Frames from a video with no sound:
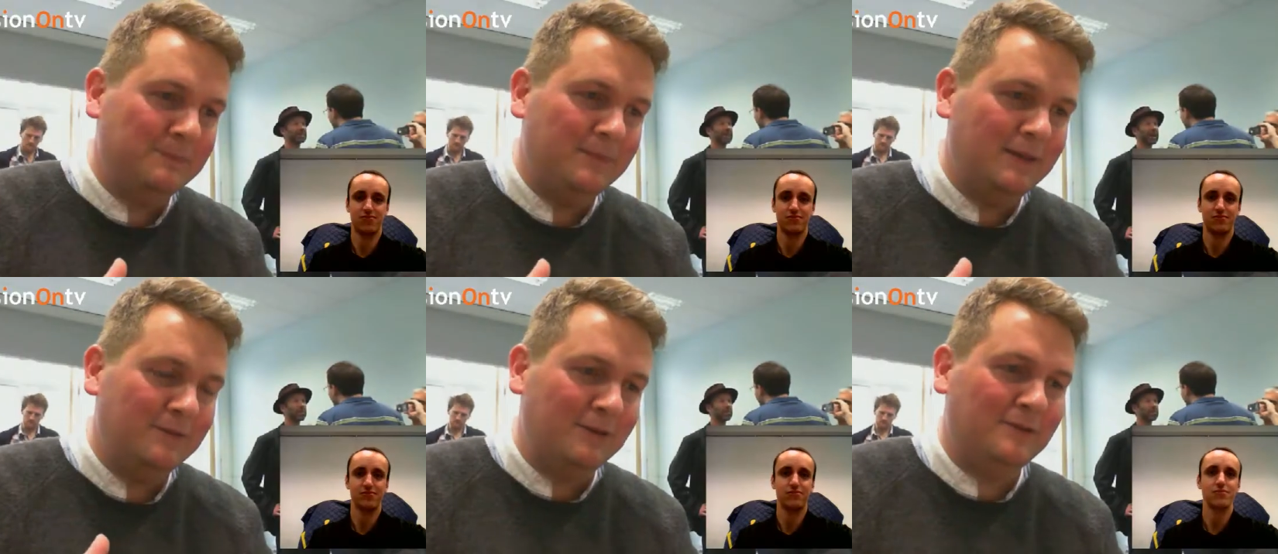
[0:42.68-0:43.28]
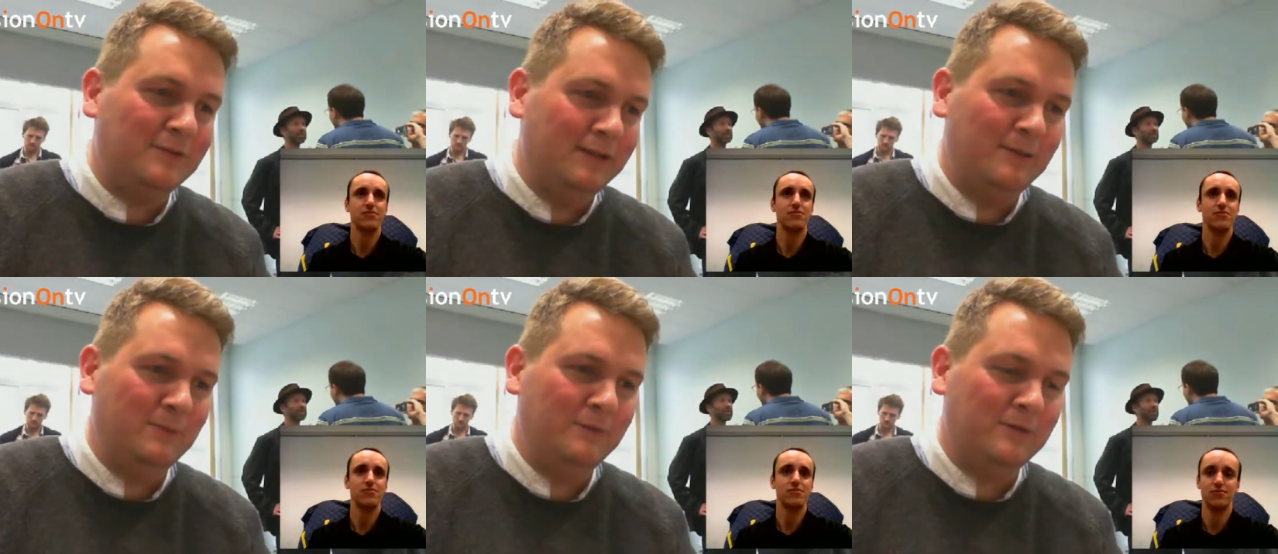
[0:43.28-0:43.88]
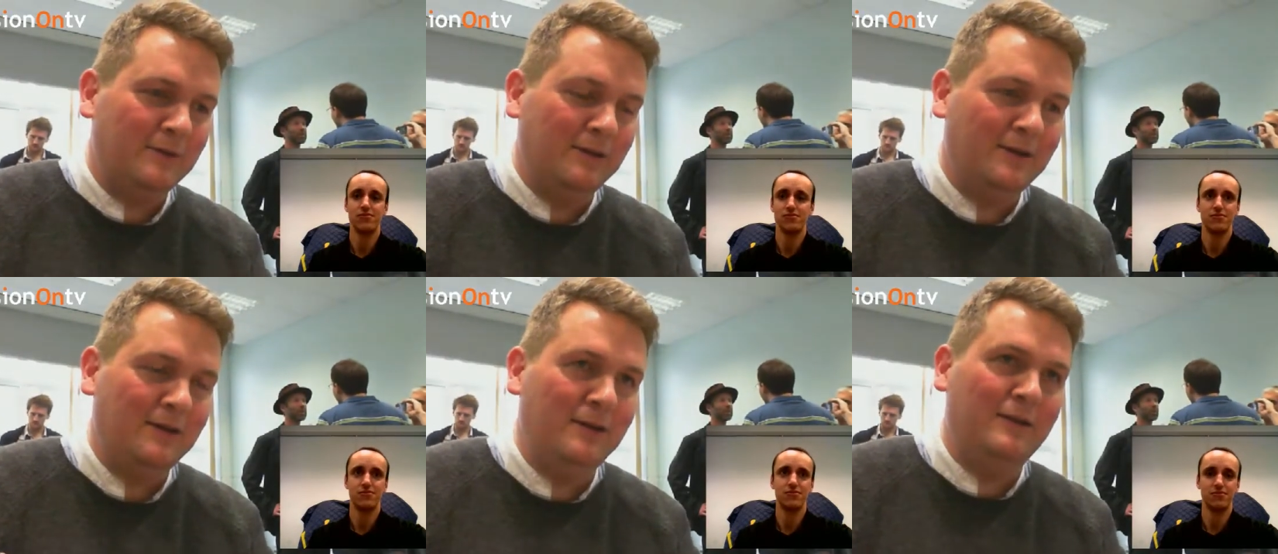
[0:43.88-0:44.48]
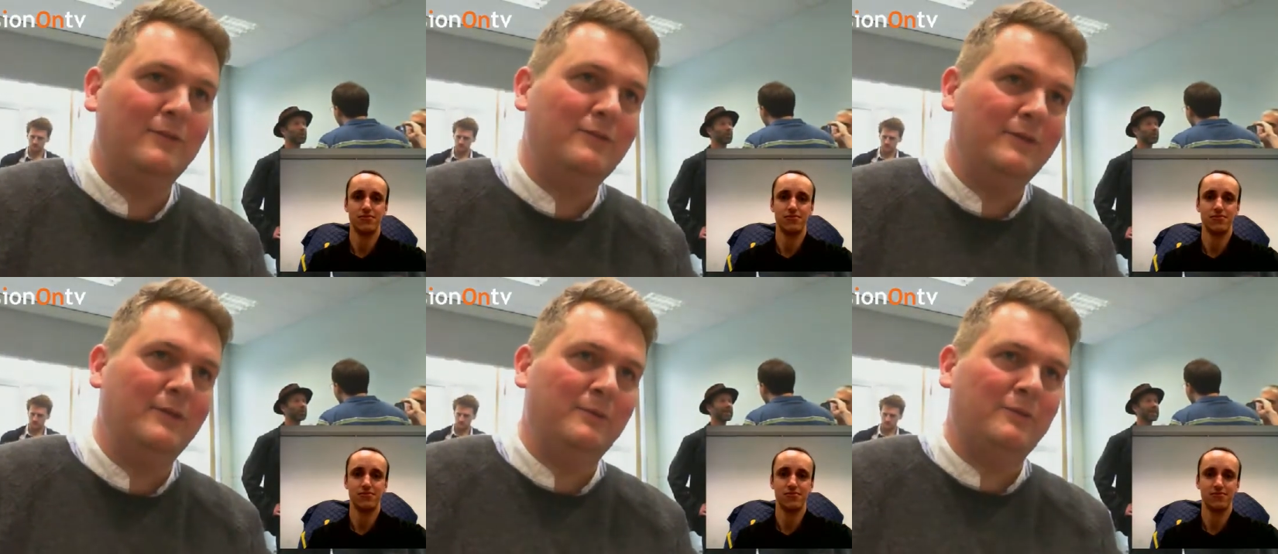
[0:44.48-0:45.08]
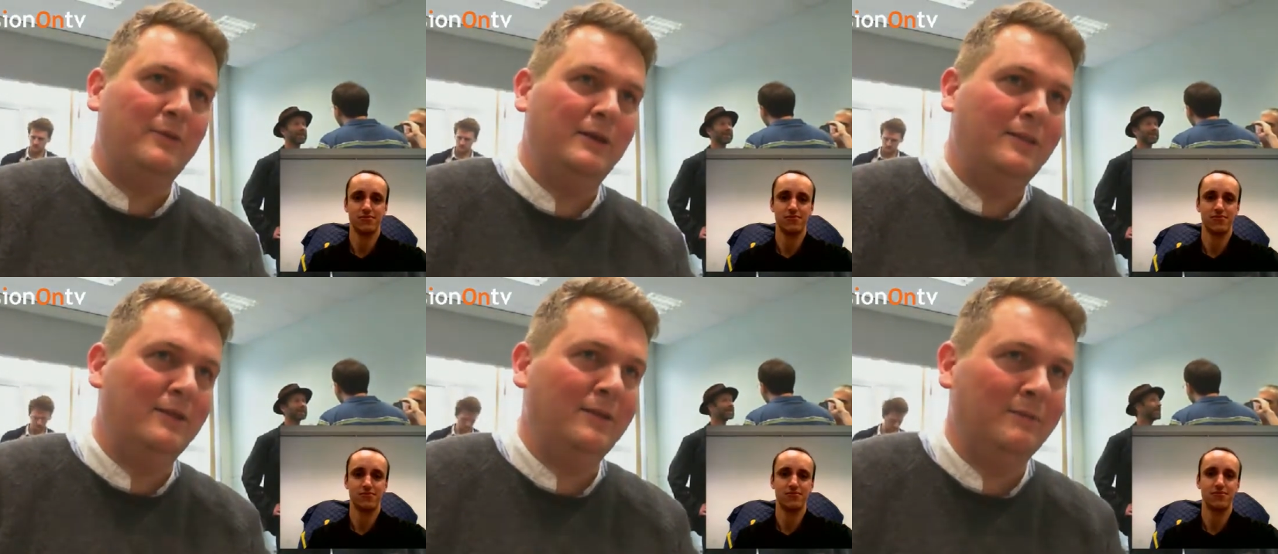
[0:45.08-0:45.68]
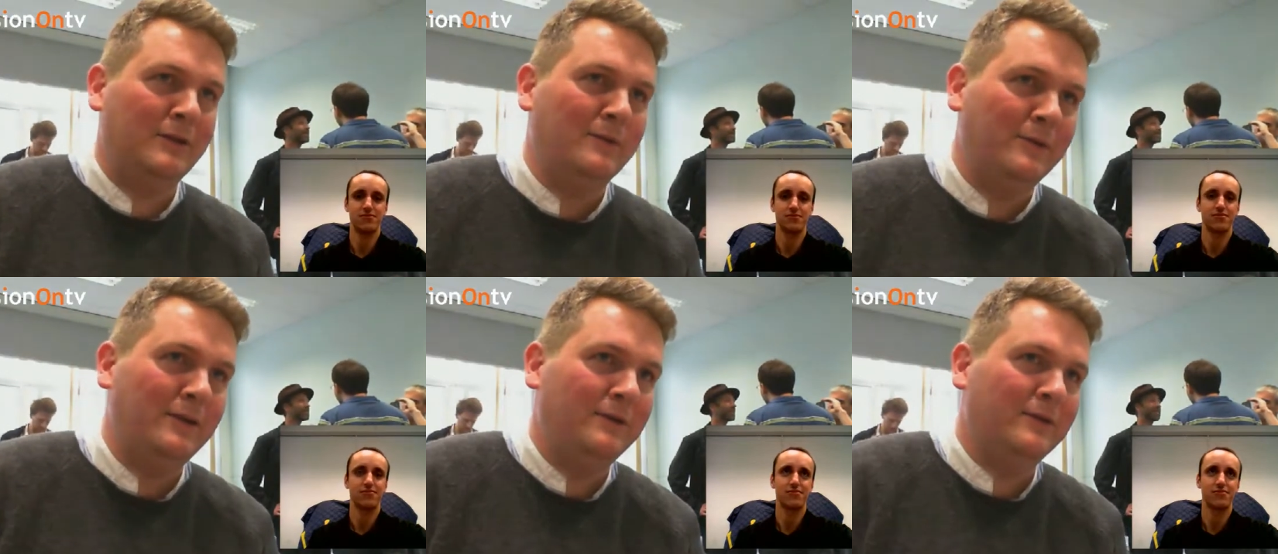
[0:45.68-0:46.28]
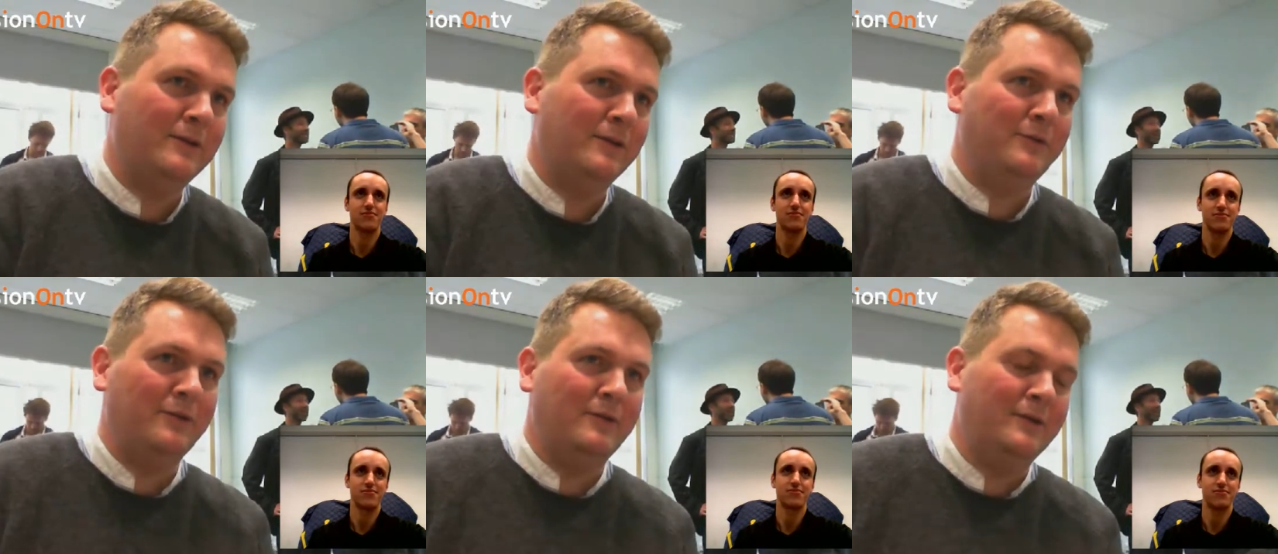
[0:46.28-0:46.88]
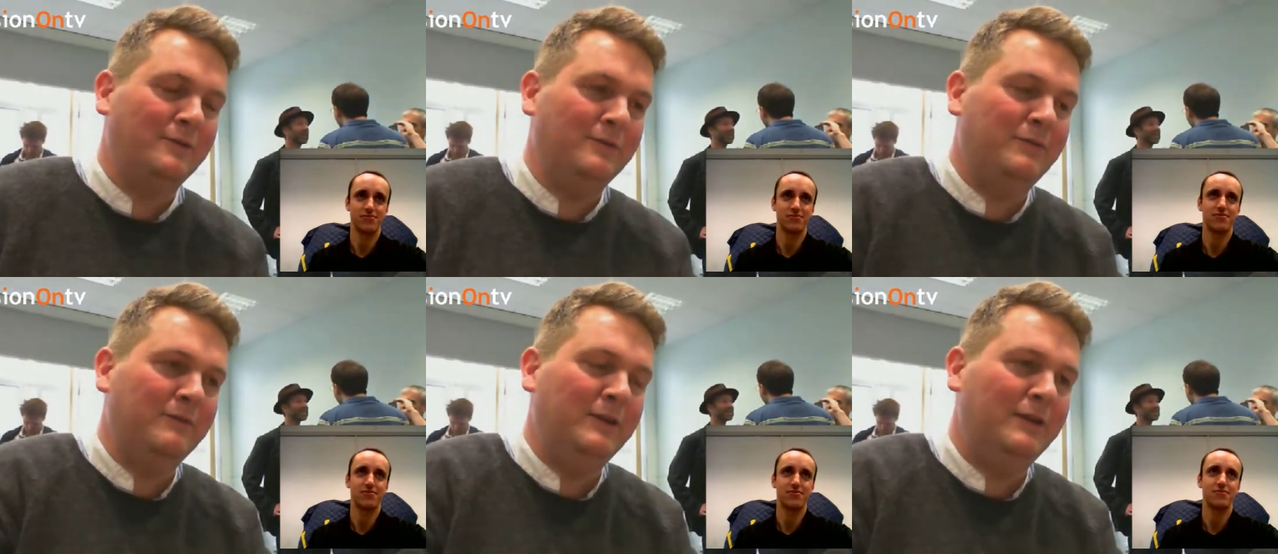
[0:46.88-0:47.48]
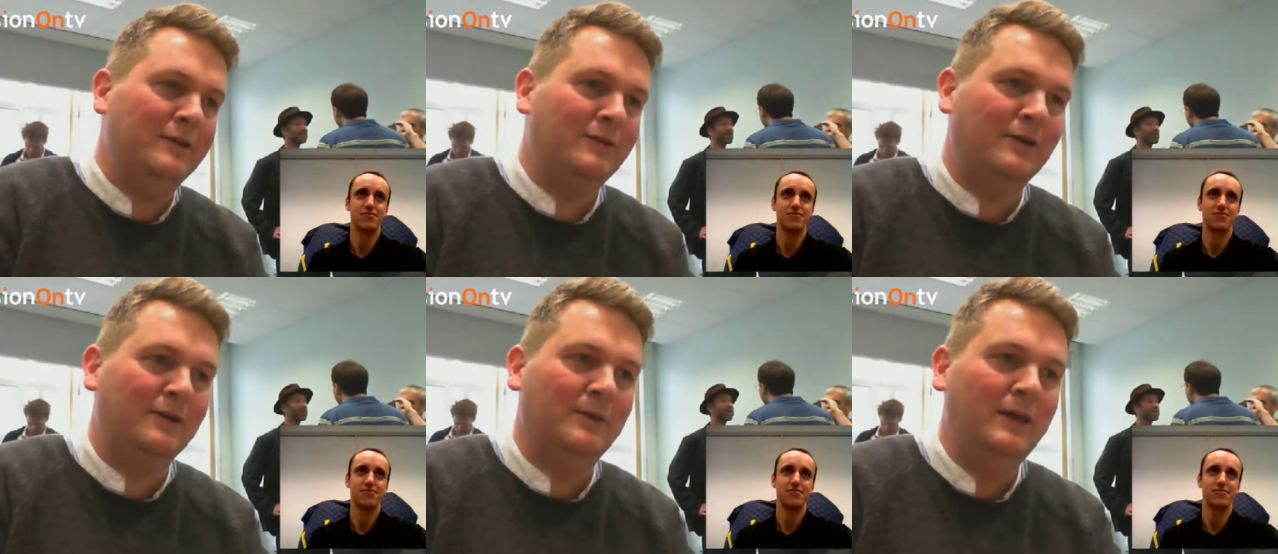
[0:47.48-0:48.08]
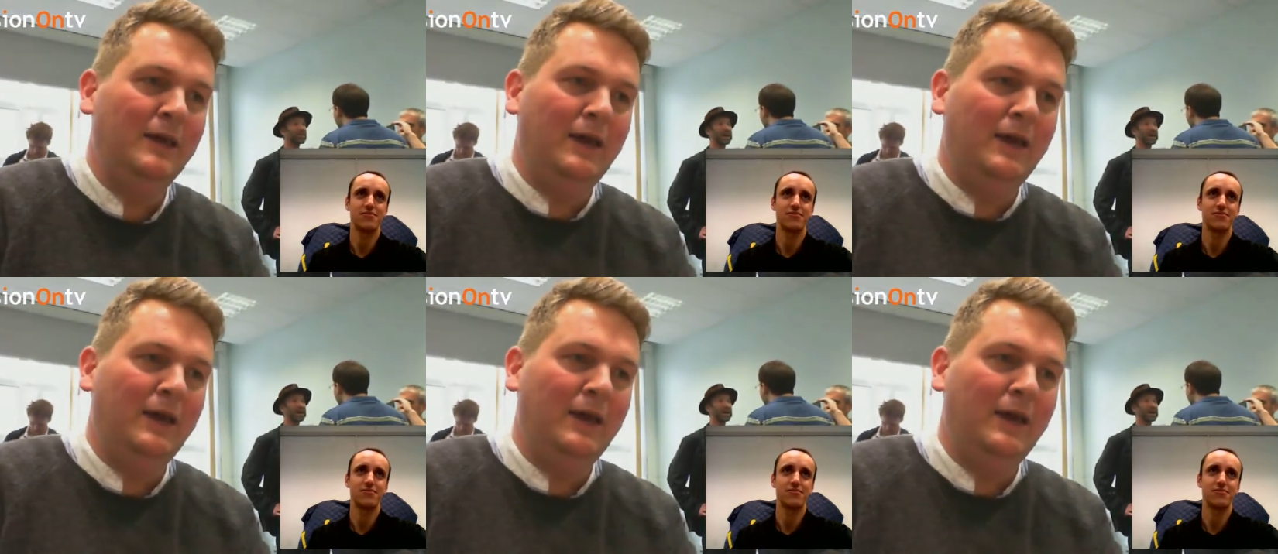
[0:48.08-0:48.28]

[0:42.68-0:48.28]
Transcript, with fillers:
Speaker 1: Um, essentially, we've got a, an industry that was created in the Victorian era 100 to 150 years ago,